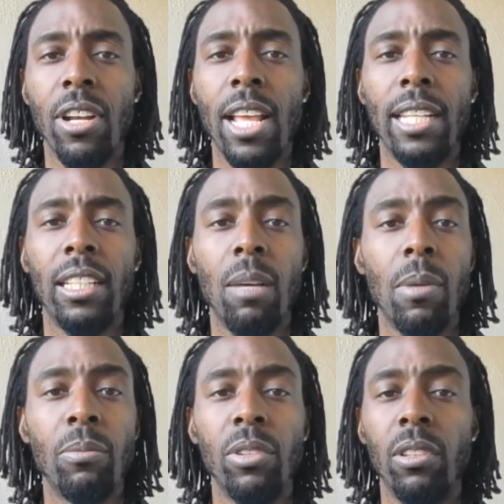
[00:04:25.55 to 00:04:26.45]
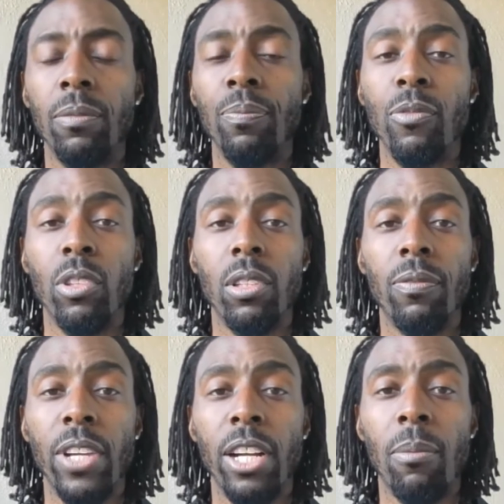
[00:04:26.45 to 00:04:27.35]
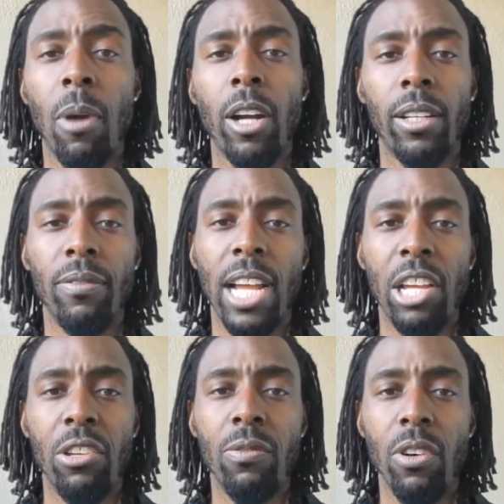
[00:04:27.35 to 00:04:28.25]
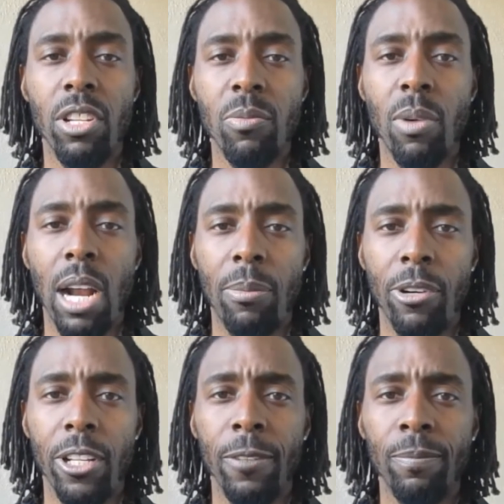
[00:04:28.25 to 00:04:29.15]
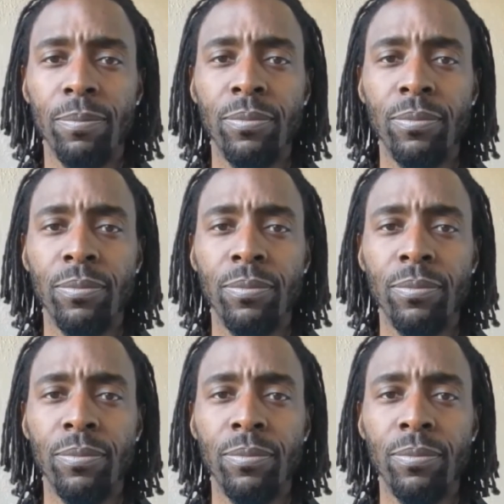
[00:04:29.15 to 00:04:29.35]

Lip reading: you're going to have to come up with a fair market value for this property.